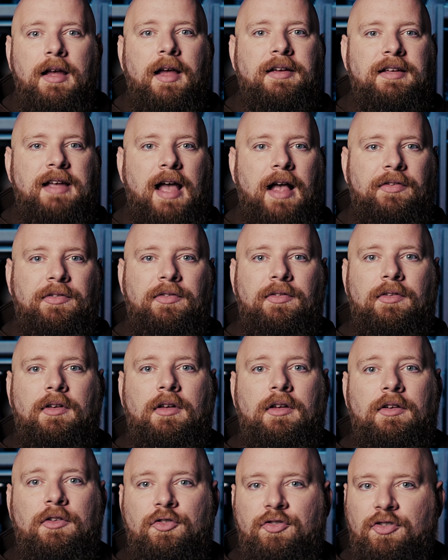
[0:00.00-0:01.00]
Yes,
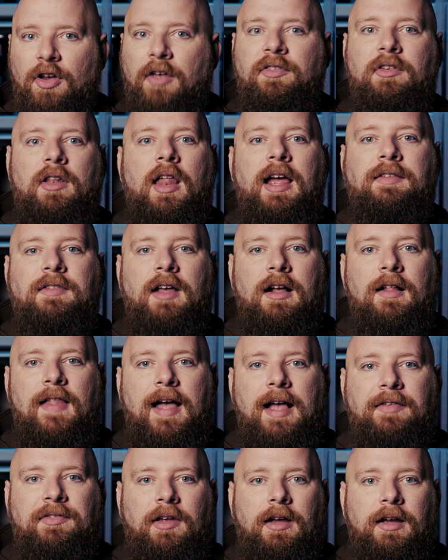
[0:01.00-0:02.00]
just like the
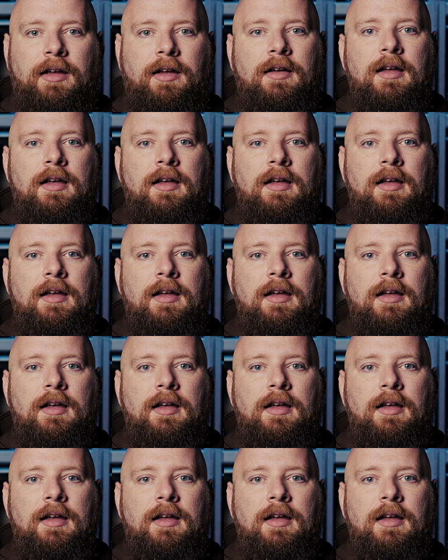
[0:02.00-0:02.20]
classic.